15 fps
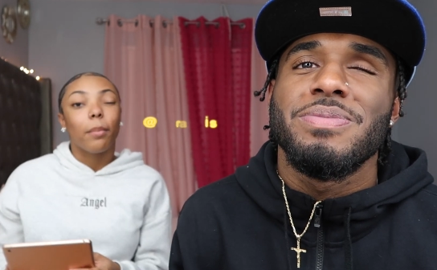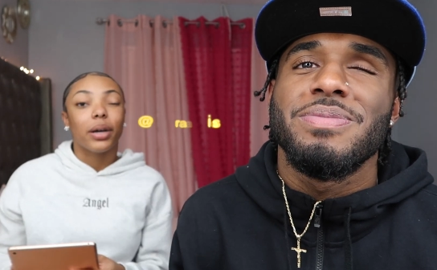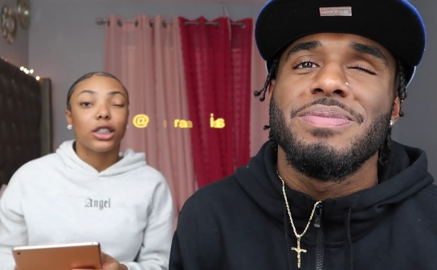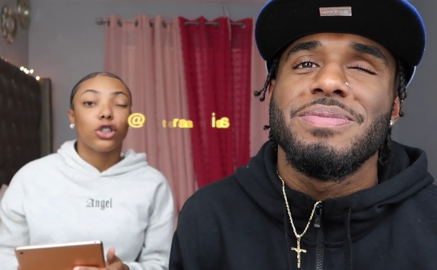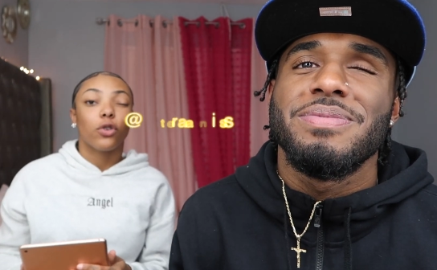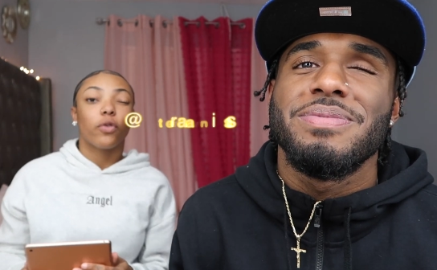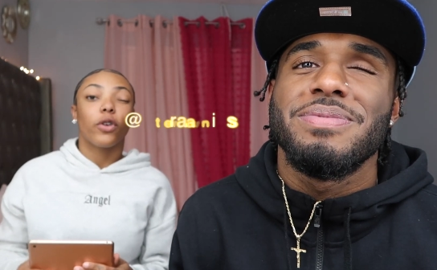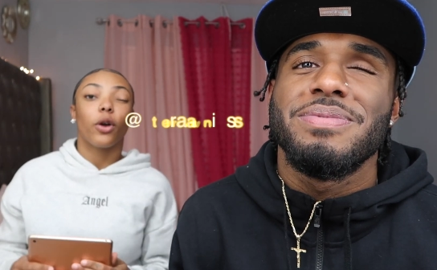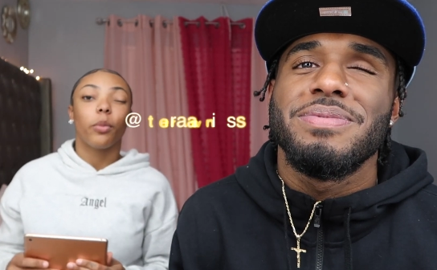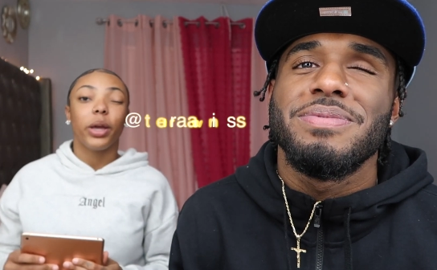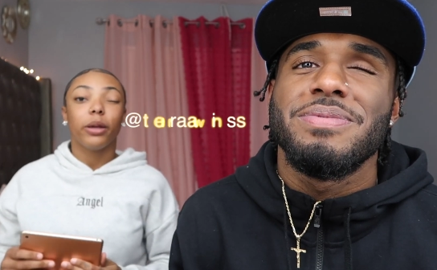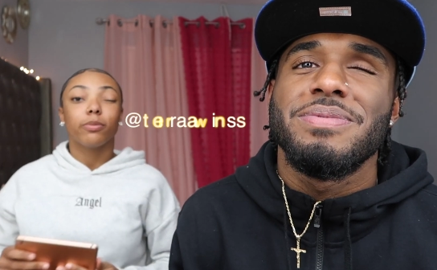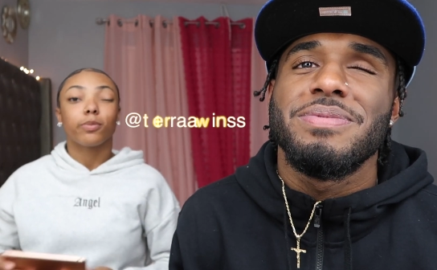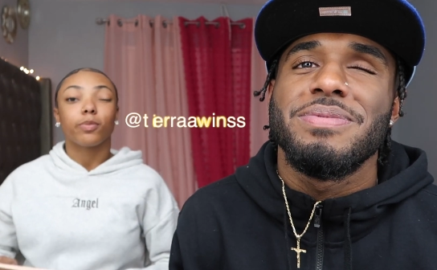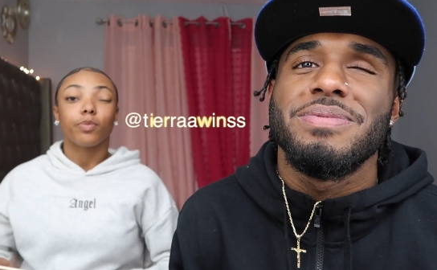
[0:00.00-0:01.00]
Speaker 1: but you feel
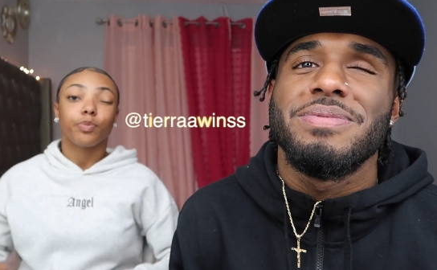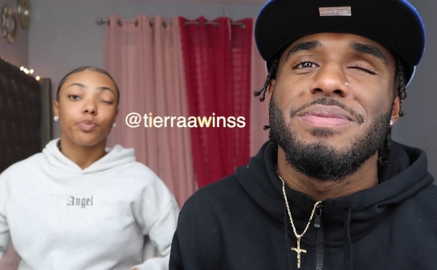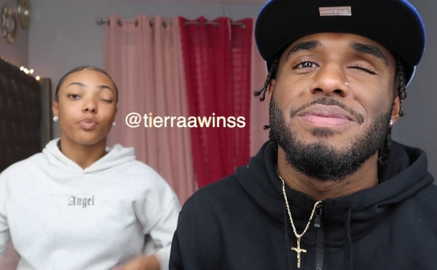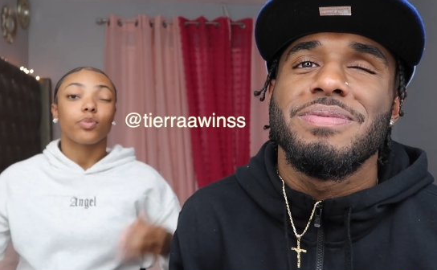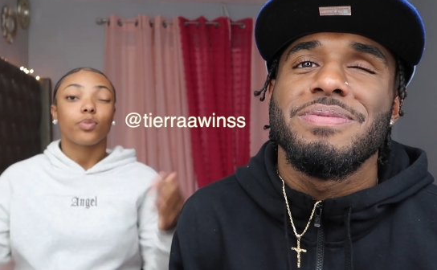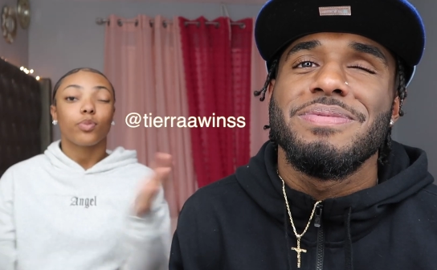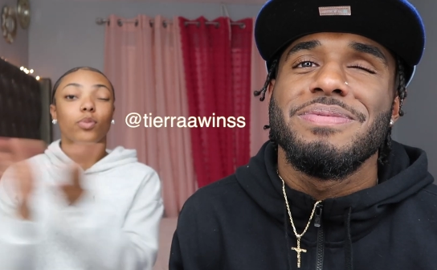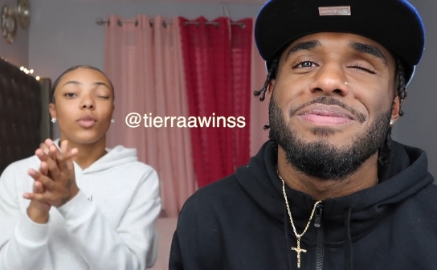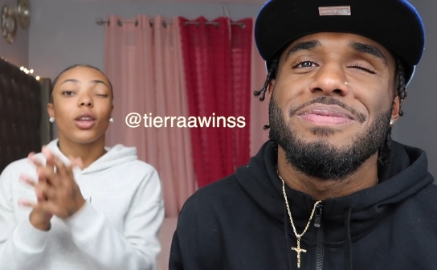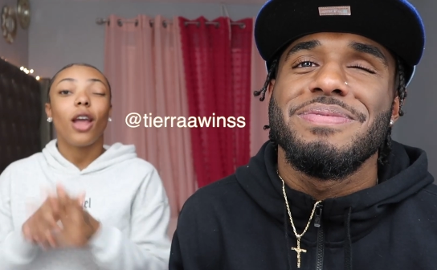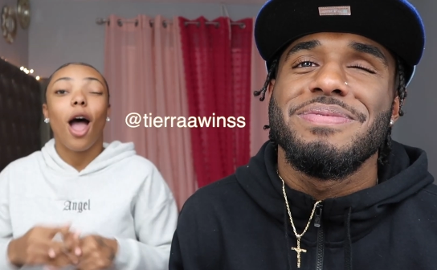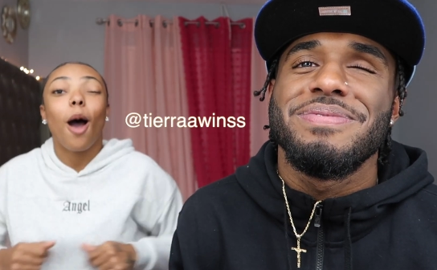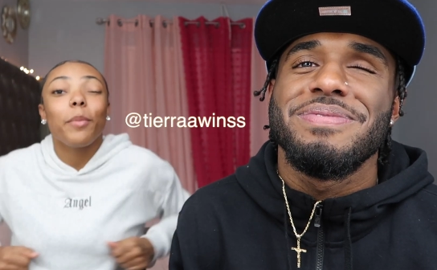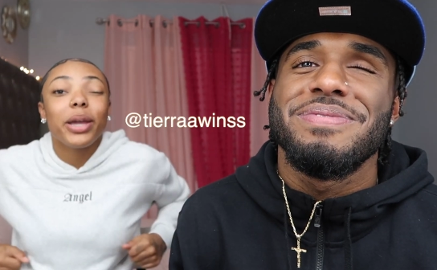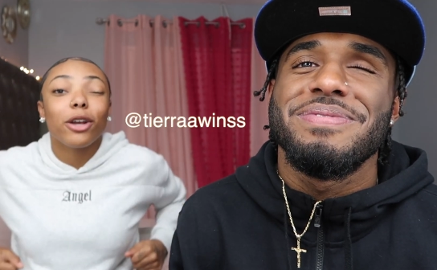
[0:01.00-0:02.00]
me?
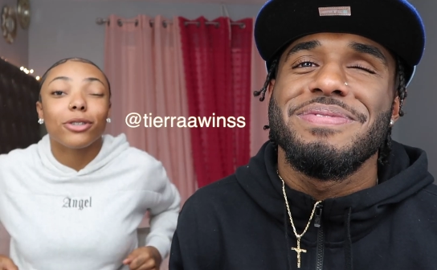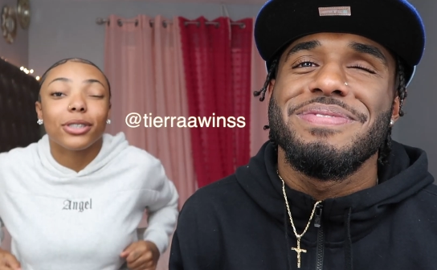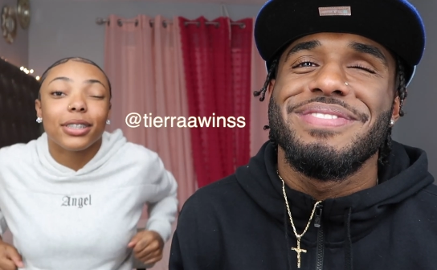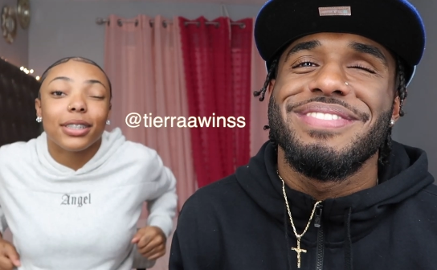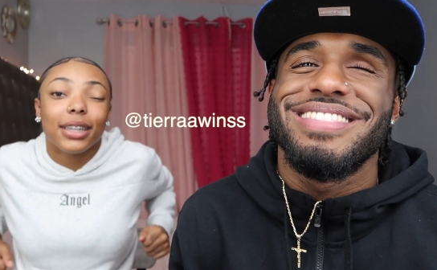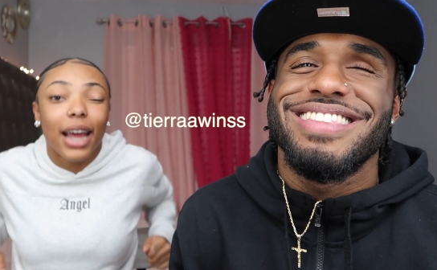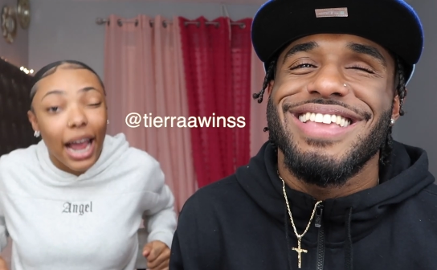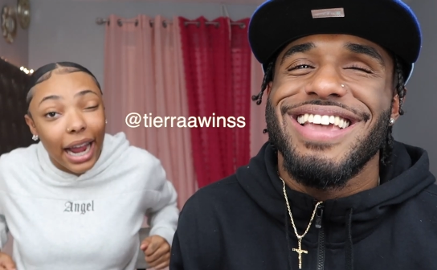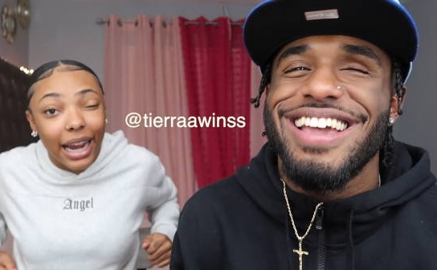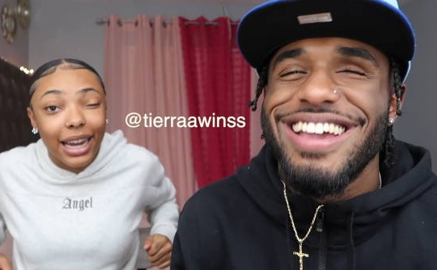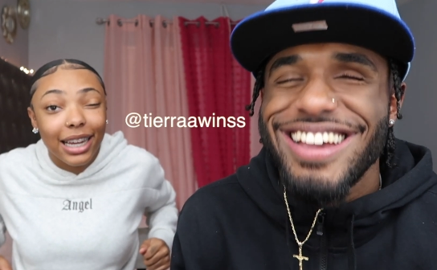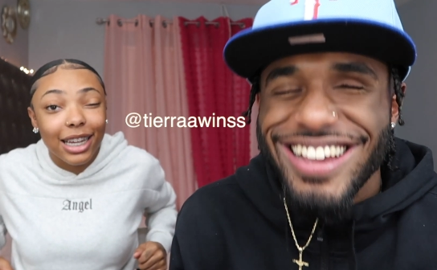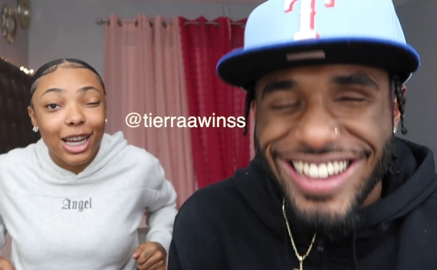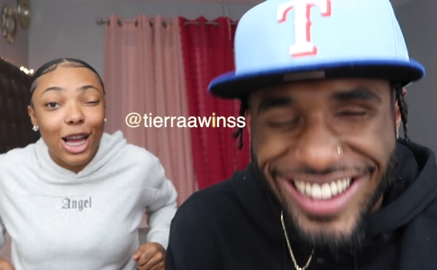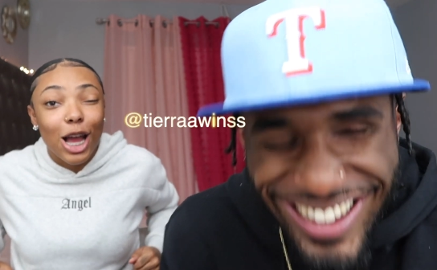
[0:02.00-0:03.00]
I'm here today